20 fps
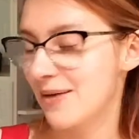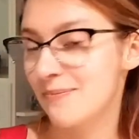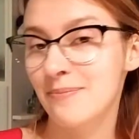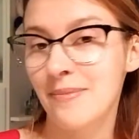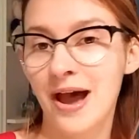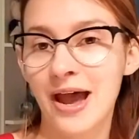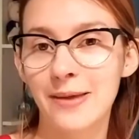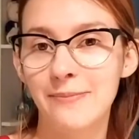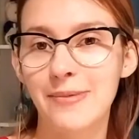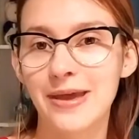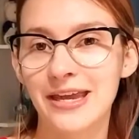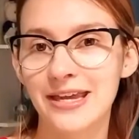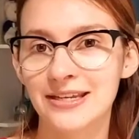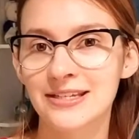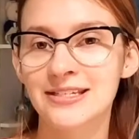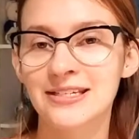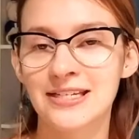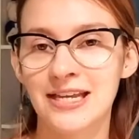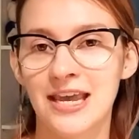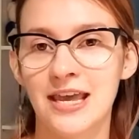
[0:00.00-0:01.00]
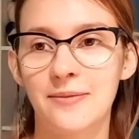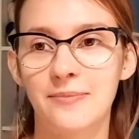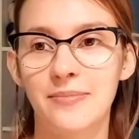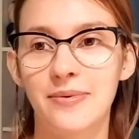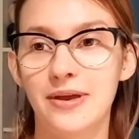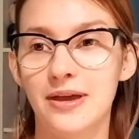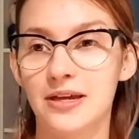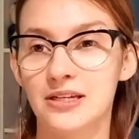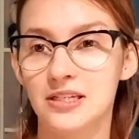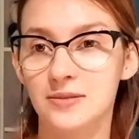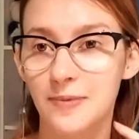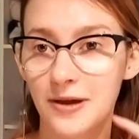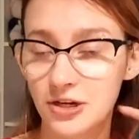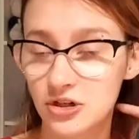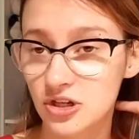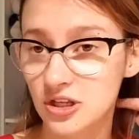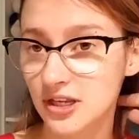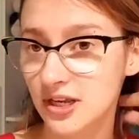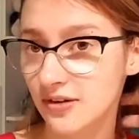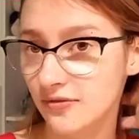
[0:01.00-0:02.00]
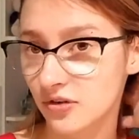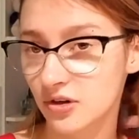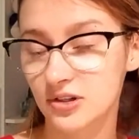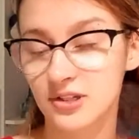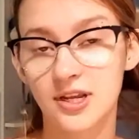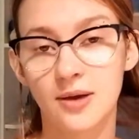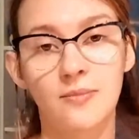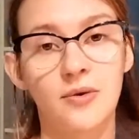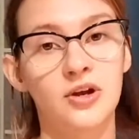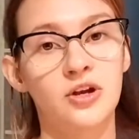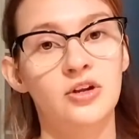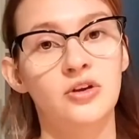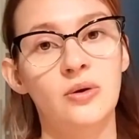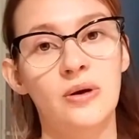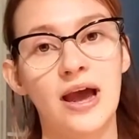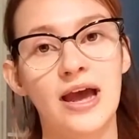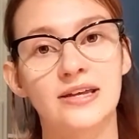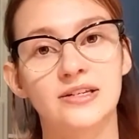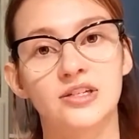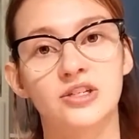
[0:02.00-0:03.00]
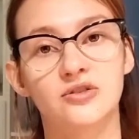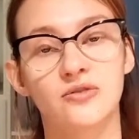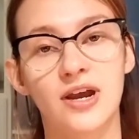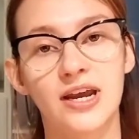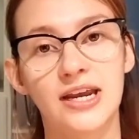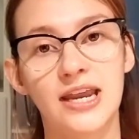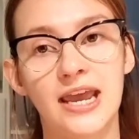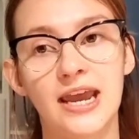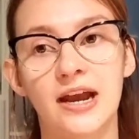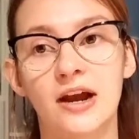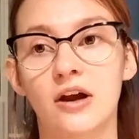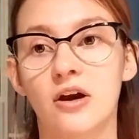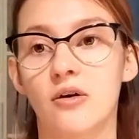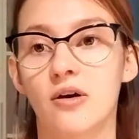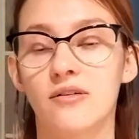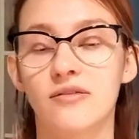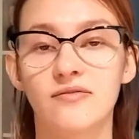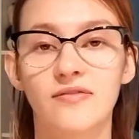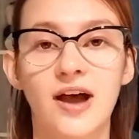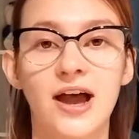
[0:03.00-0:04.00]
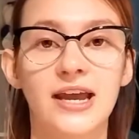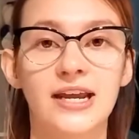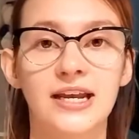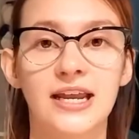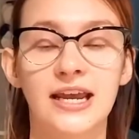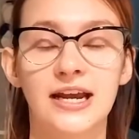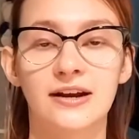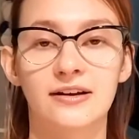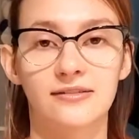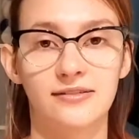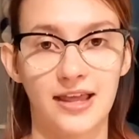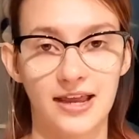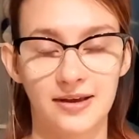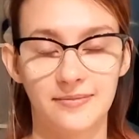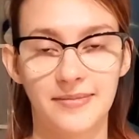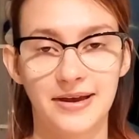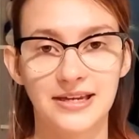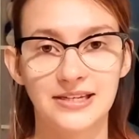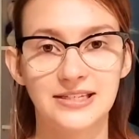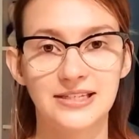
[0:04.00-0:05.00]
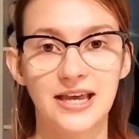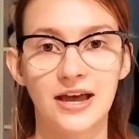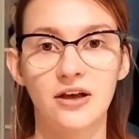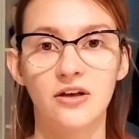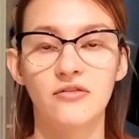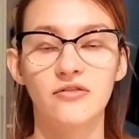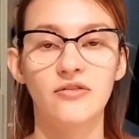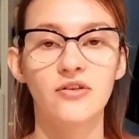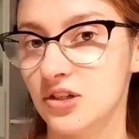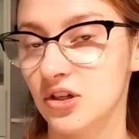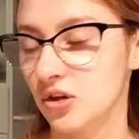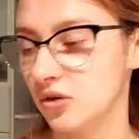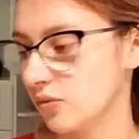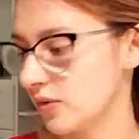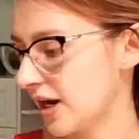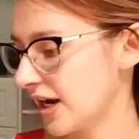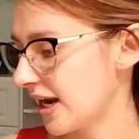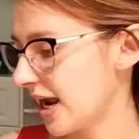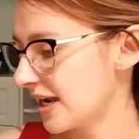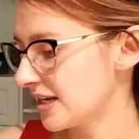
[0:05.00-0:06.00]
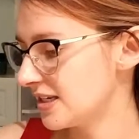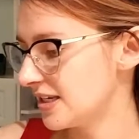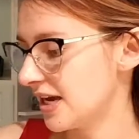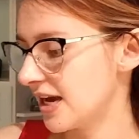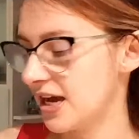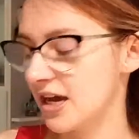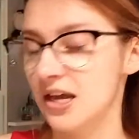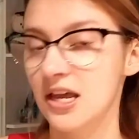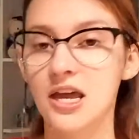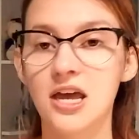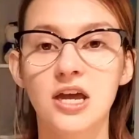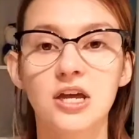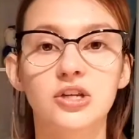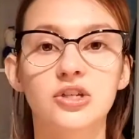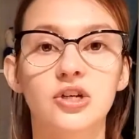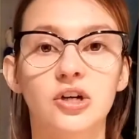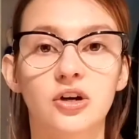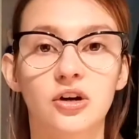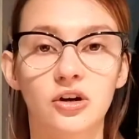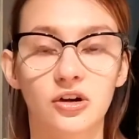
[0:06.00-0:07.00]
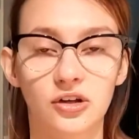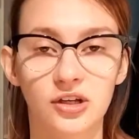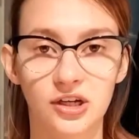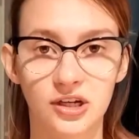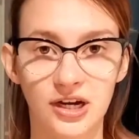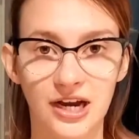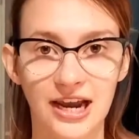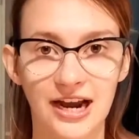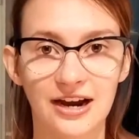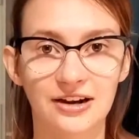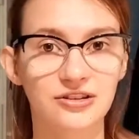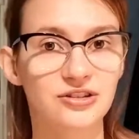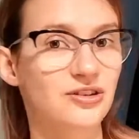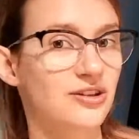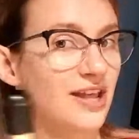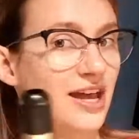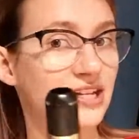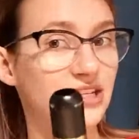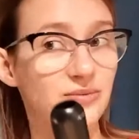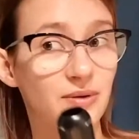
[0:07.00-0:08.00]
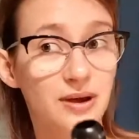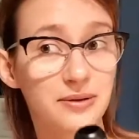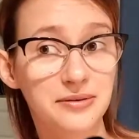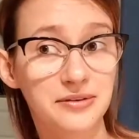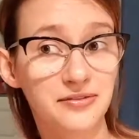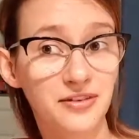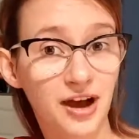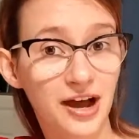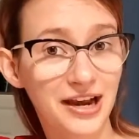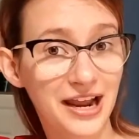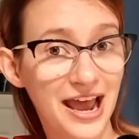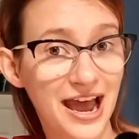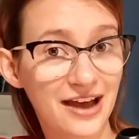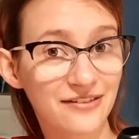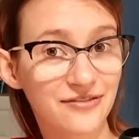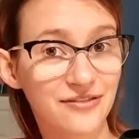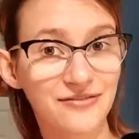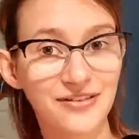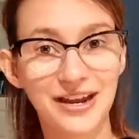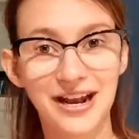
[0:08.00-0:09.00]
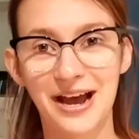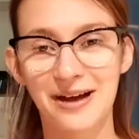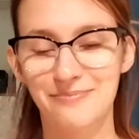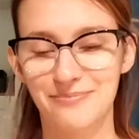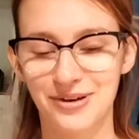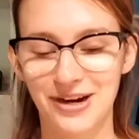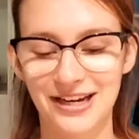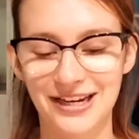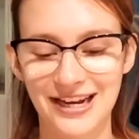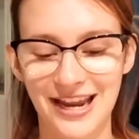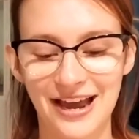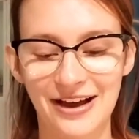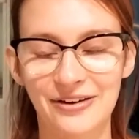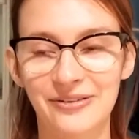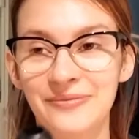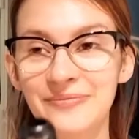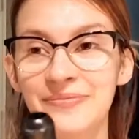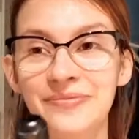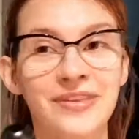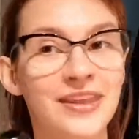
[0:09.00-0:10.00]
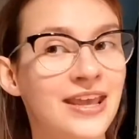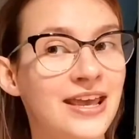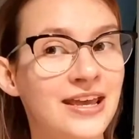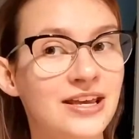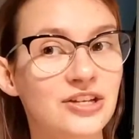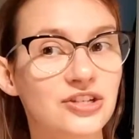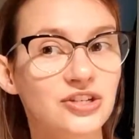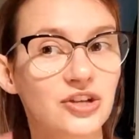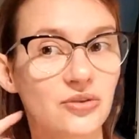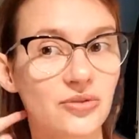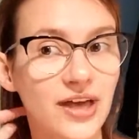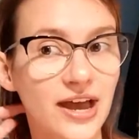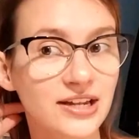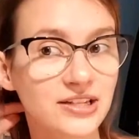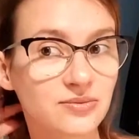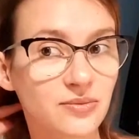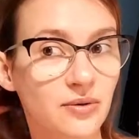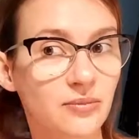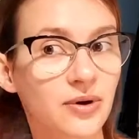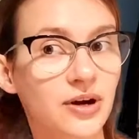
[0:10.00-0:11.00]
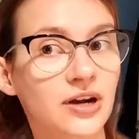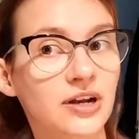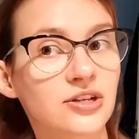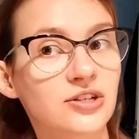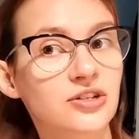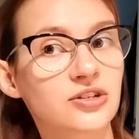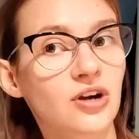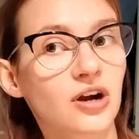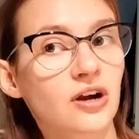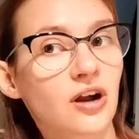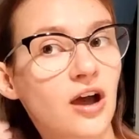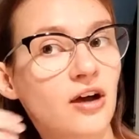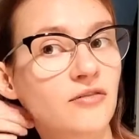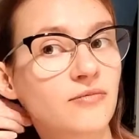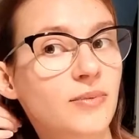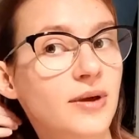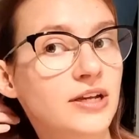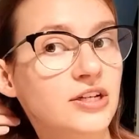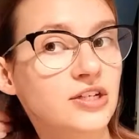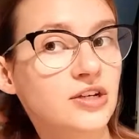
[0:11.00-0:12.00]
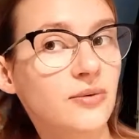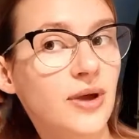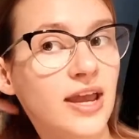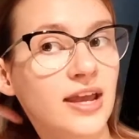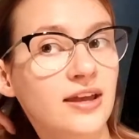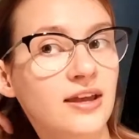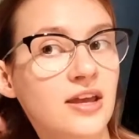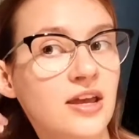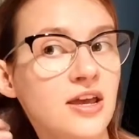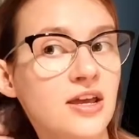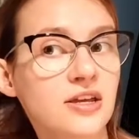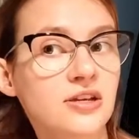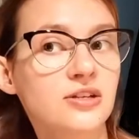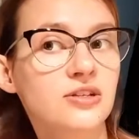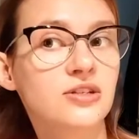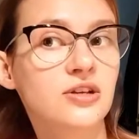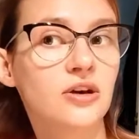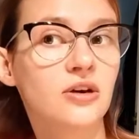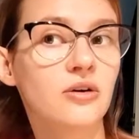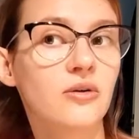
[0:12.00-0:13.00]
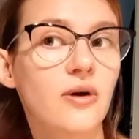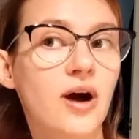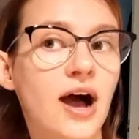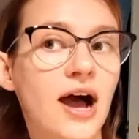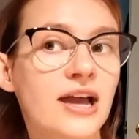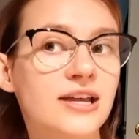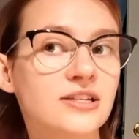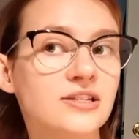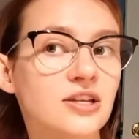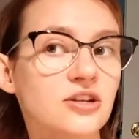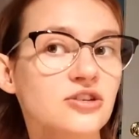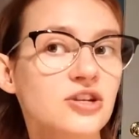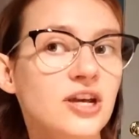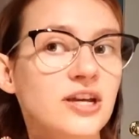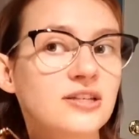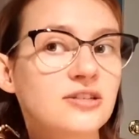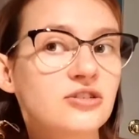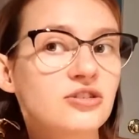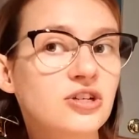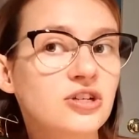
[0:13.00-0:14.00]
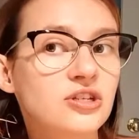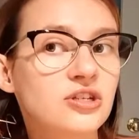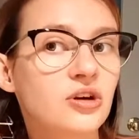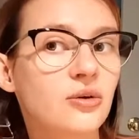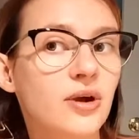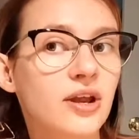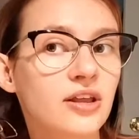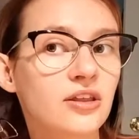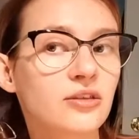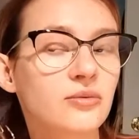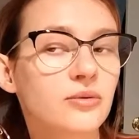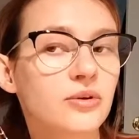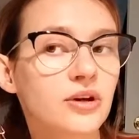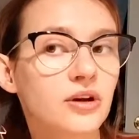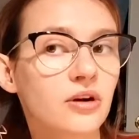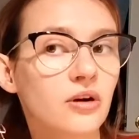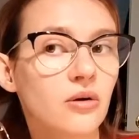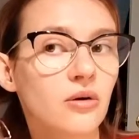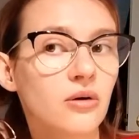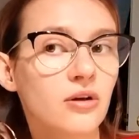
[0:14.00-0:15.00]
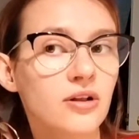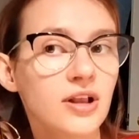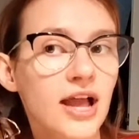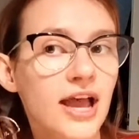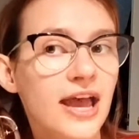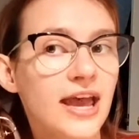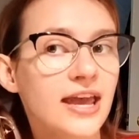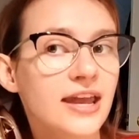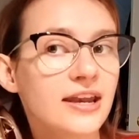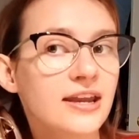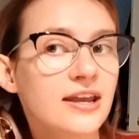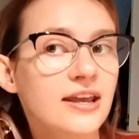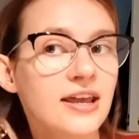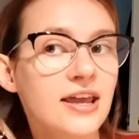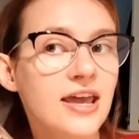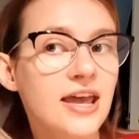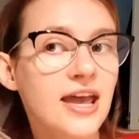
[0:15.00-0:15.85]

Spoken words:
My biggest tip, especially if you're someone who has straight hair or fine hair like myself, it's a great idea to curl your hair. So that's why we've got half of it up right now. So that's what we're going to start off by doing. So I suggest just going through your whole head